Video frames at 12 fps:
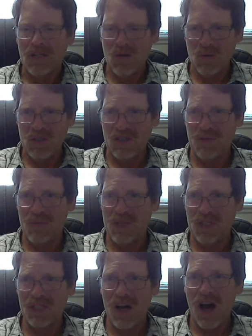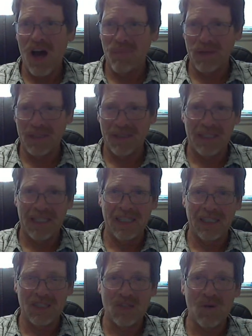Notice some of the topics that
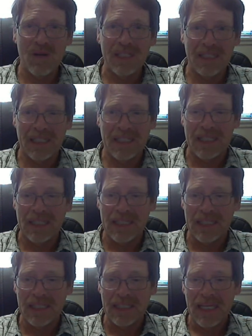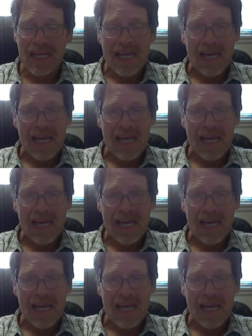he's addressing in this,